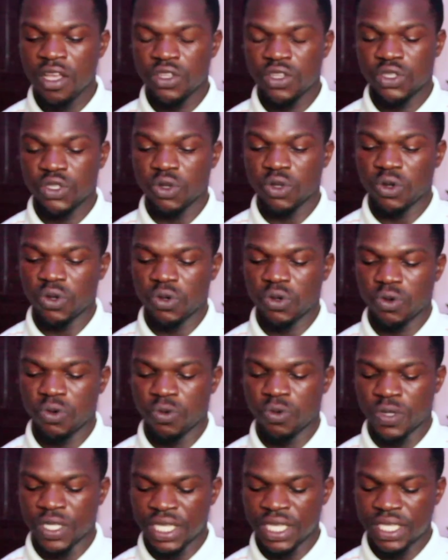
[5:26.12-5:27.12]
So
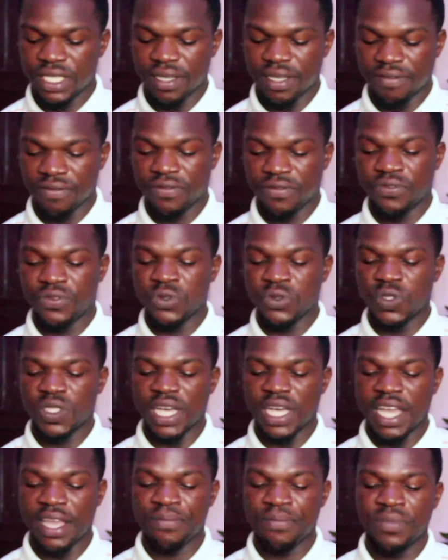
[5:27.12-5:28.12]
within some few
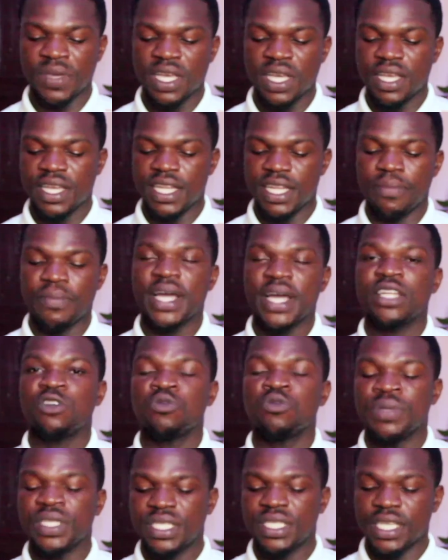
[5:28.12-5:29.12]
time, the money
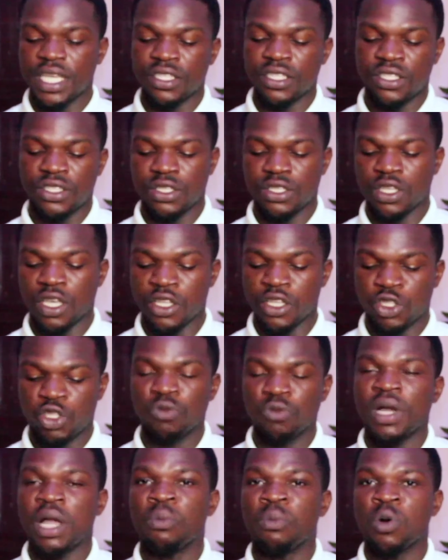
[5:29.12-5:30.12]
will be sent into
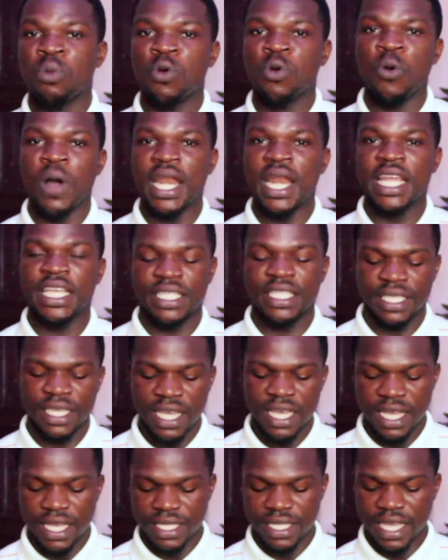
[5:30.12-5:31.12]
my MoMo wallet.
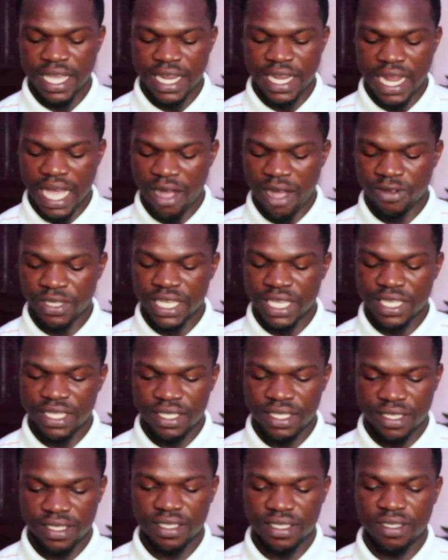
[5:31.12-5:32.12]
Then I'll
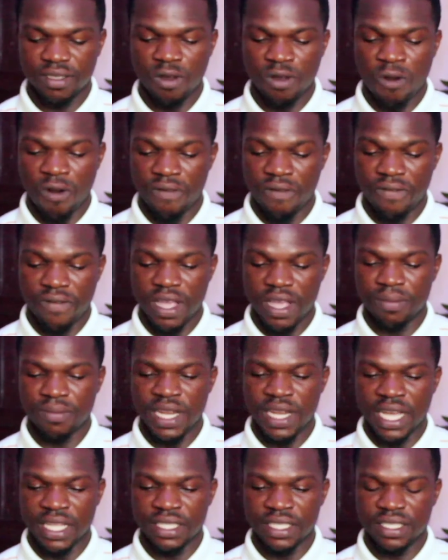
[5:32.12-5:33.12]
just confirm
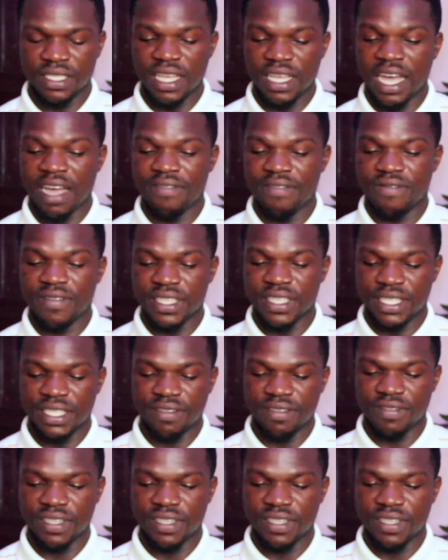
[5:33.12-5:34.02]
that I've received